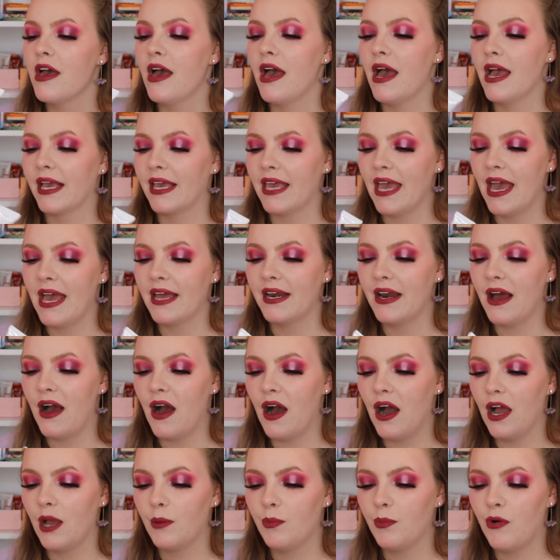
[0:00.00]
Again,
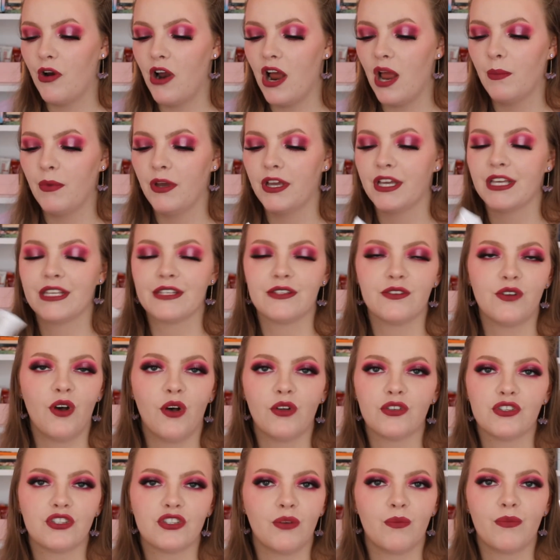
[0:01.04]
eye primer is
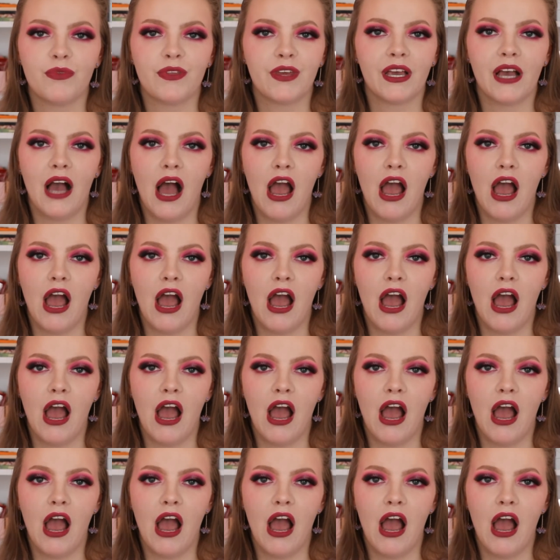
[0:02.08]
not something